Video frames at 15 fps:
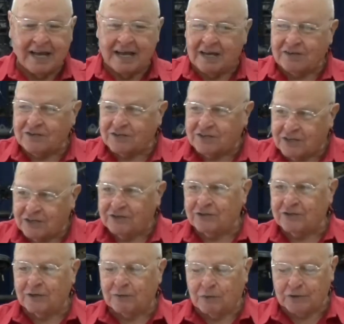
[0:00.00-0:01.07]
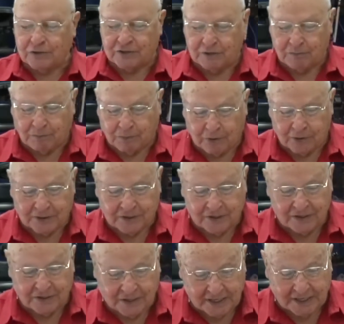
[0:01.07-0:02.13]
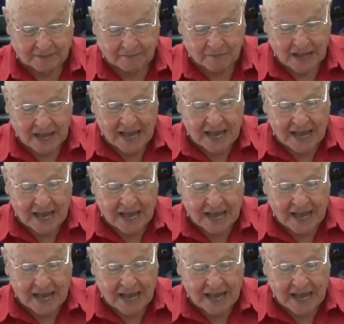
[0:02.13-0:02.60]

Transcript: He is still the most important thing.